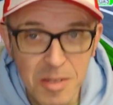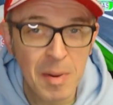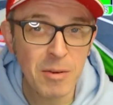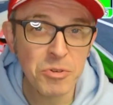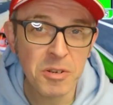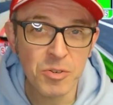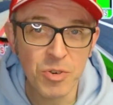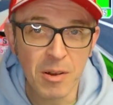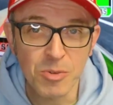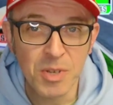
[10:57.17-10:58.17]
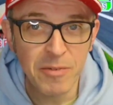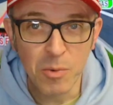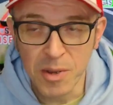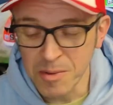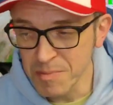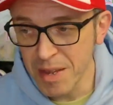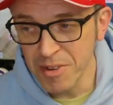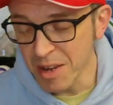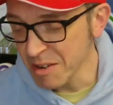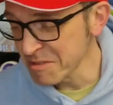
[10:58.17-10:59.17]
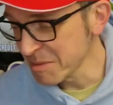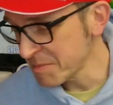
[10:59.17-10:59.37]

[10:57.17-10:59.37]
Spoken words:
the motion controls, never will, never have.